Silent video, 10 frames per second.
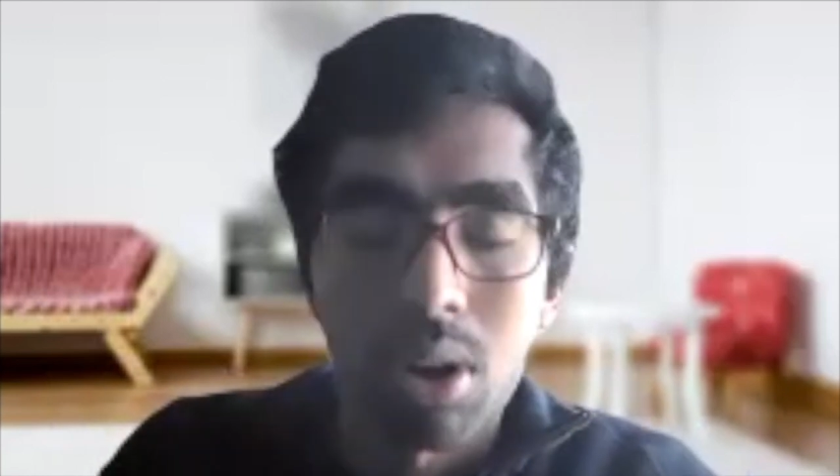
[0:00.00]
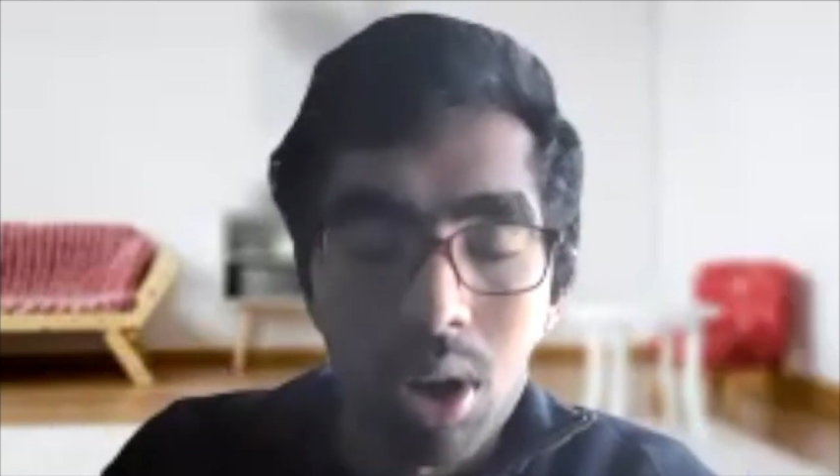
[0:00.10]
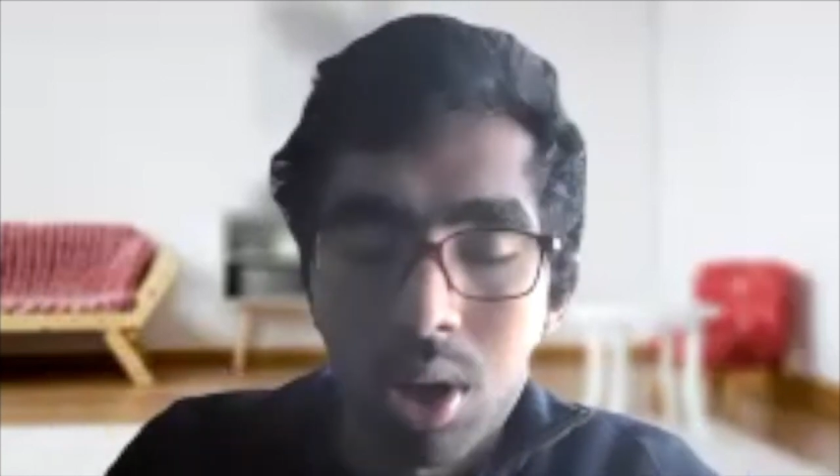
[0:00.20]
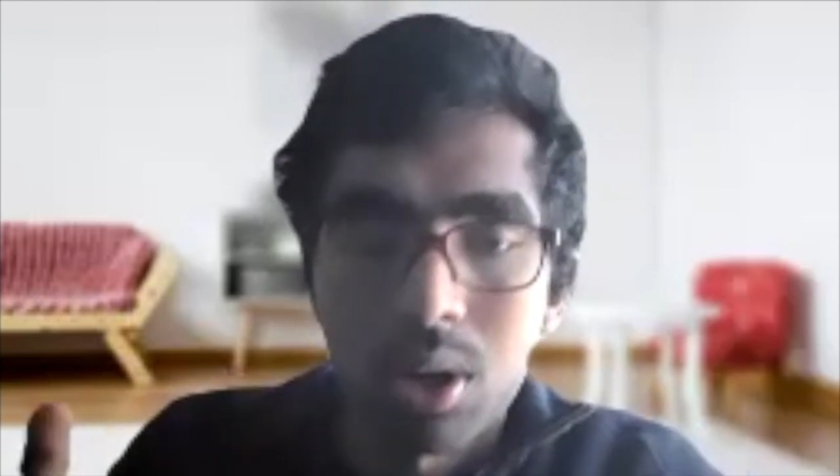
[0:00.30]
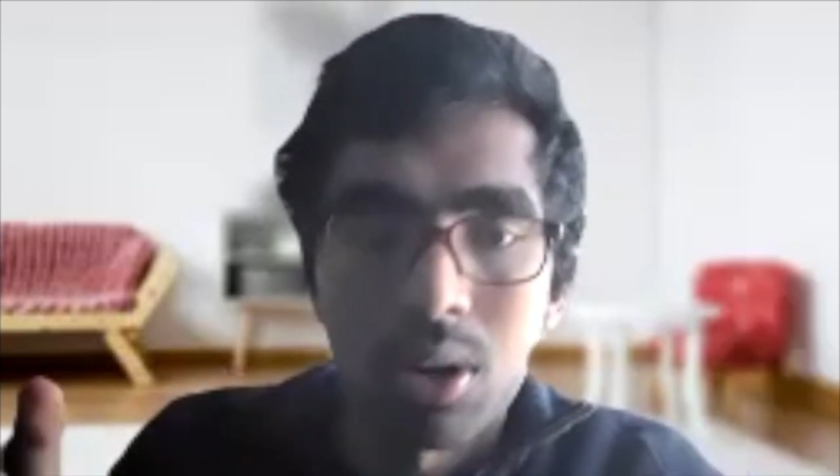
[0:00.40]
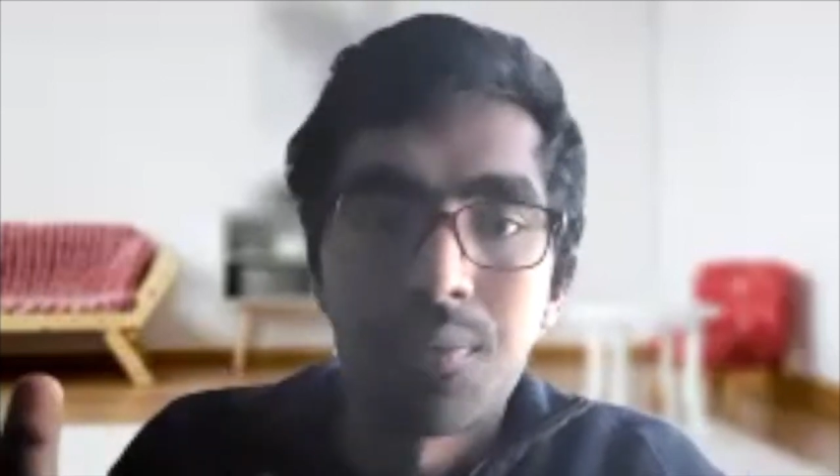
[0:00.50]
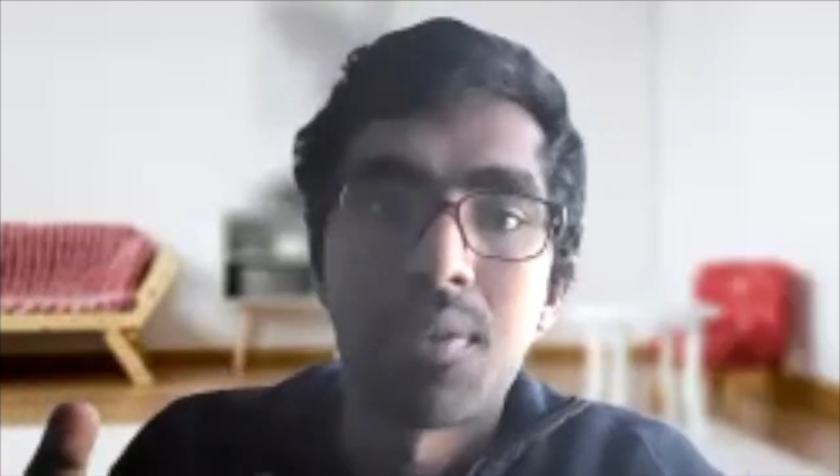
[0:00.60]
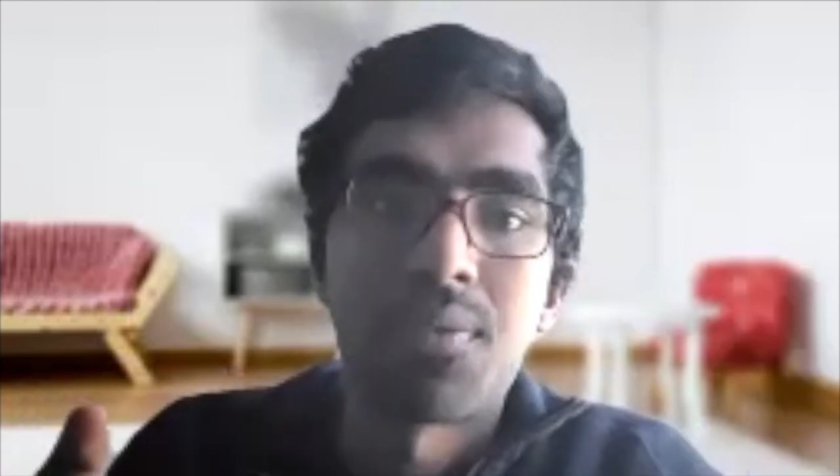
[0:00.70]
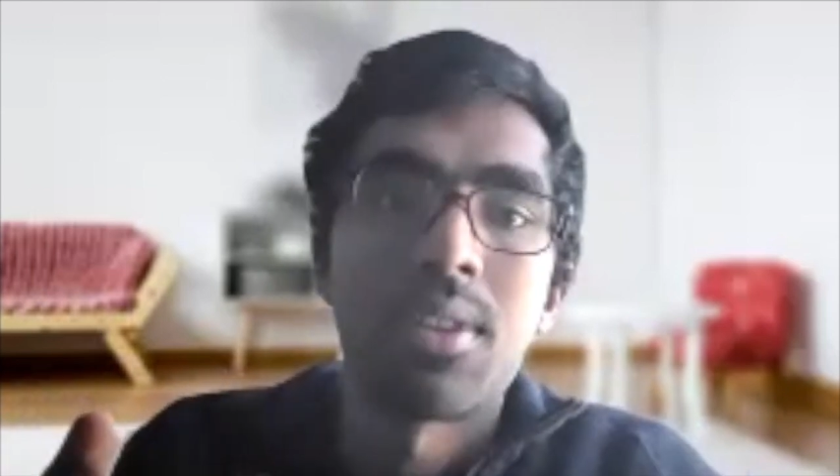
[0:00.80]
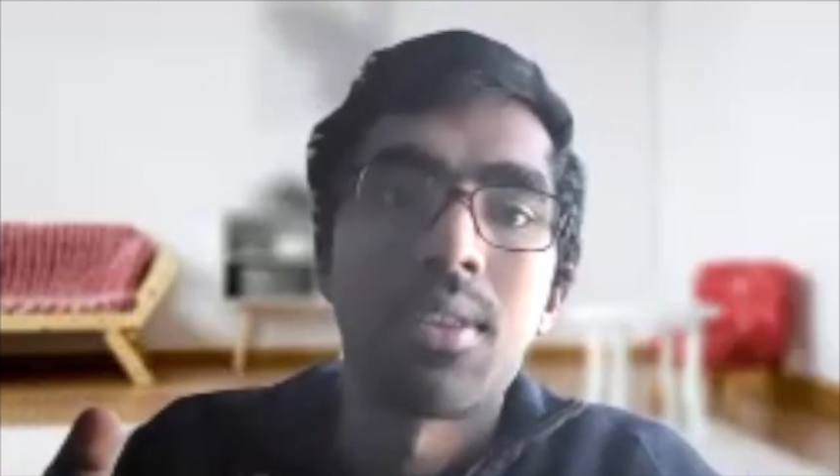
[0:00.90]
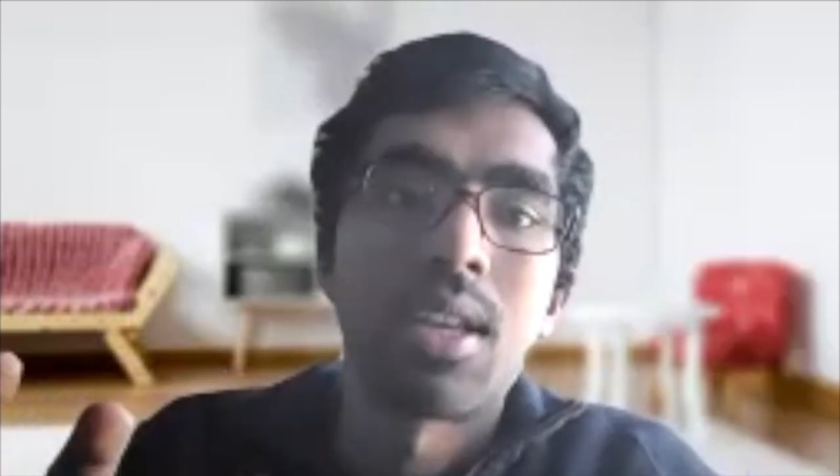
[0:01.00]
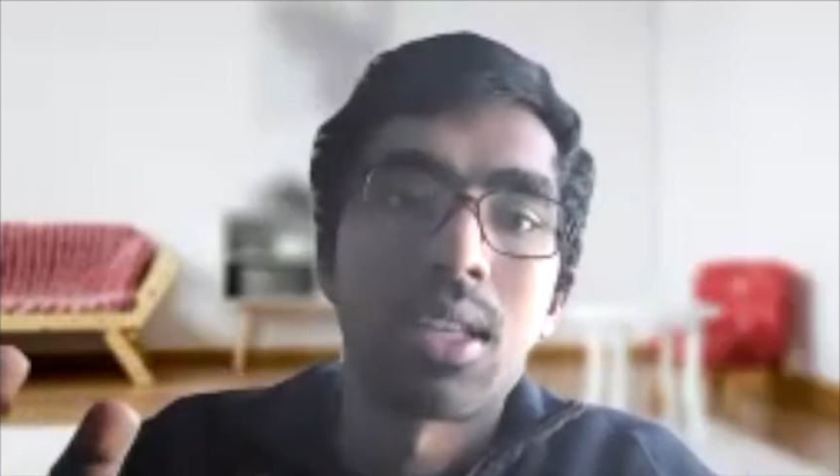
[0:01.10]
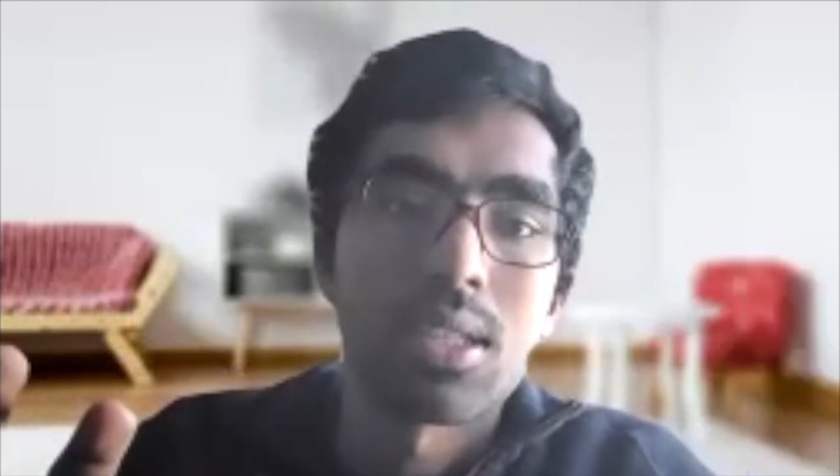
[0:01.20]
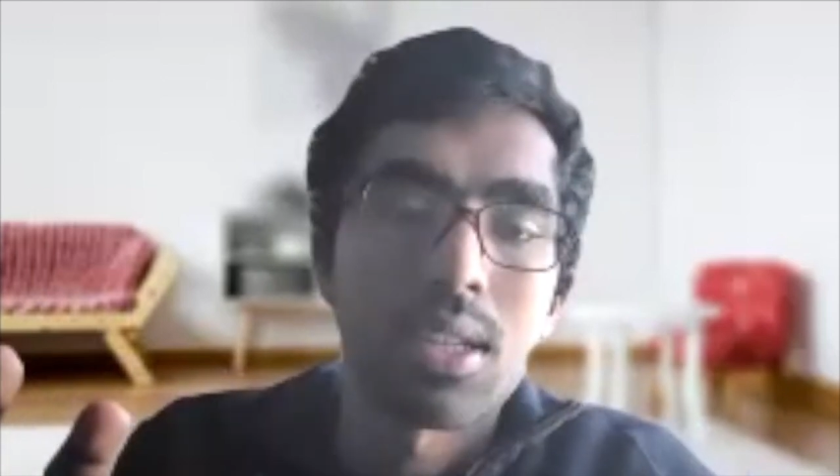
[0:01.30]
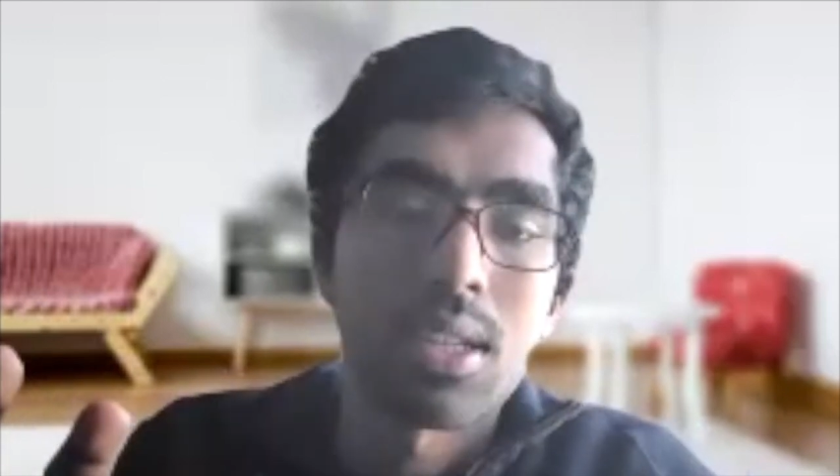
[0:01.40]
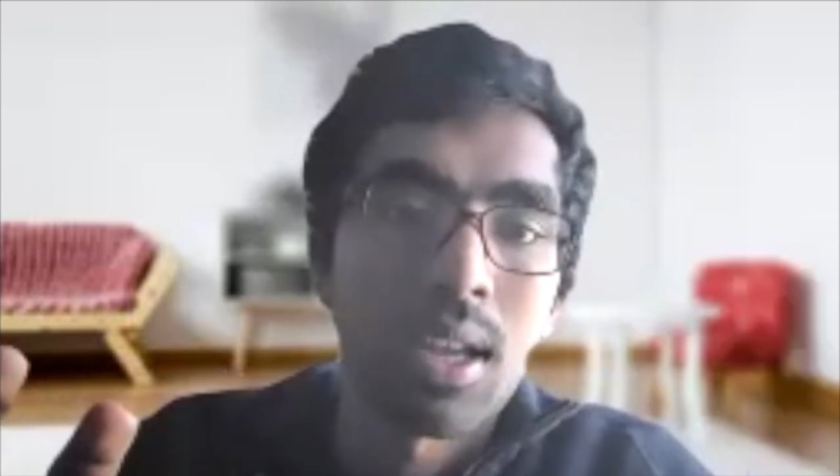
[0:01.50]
lot of different things.